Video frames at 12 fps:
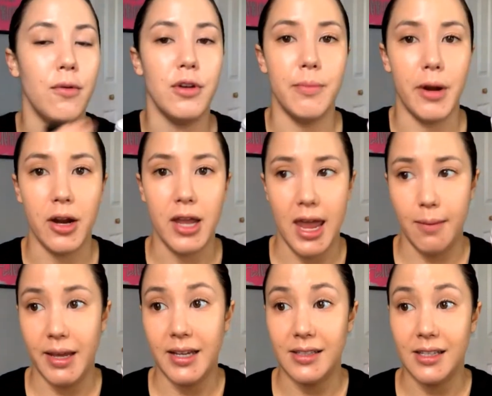with Mary Kay
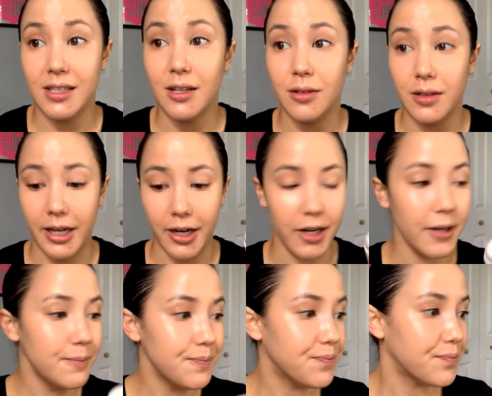because it's clear.